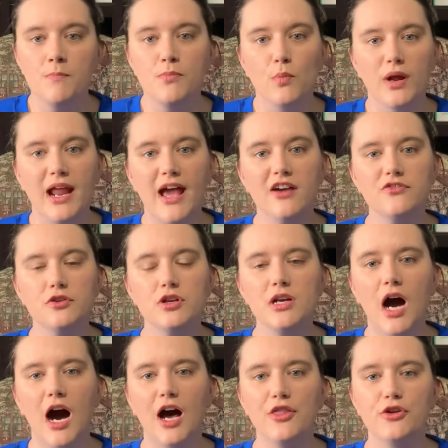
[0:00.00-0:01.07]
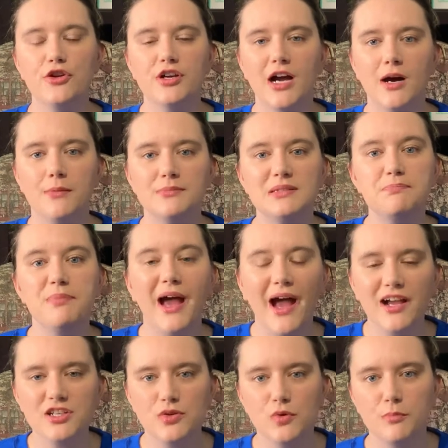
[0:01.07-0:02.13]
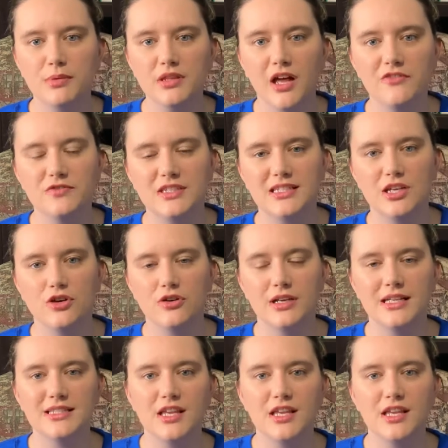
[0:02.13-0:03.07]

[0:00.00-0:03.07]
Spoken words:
Whenever an author comes back to a beloved series,